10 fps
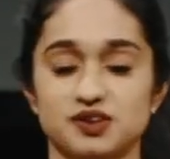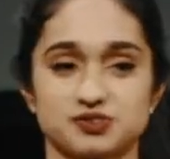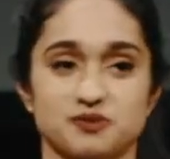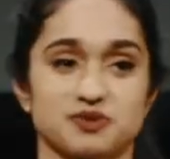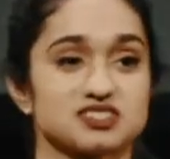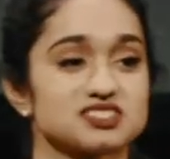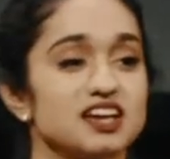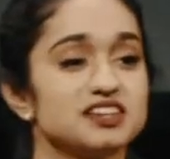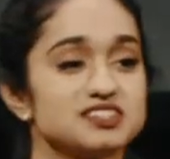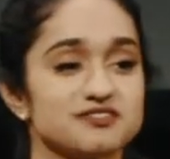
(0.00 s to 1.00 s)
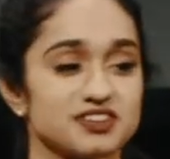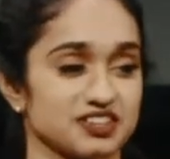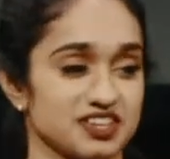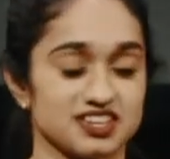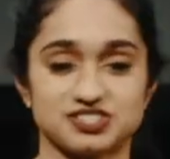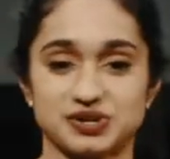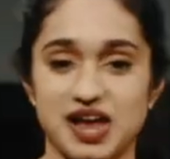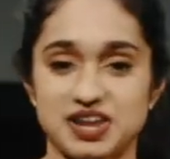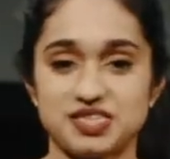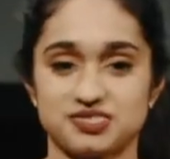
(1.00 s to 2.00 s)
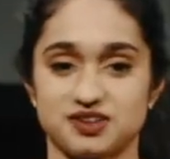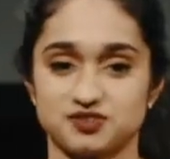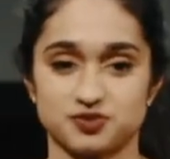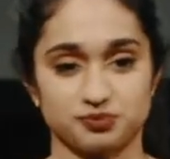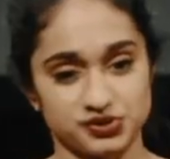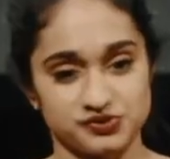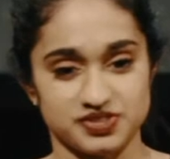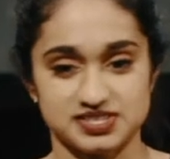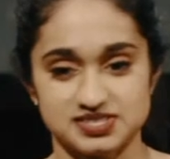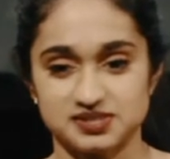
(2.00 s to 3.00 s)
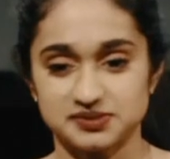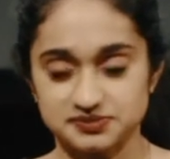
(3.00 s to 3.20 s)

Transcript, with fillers: So I'm like, scientifically, is there anything to prove this?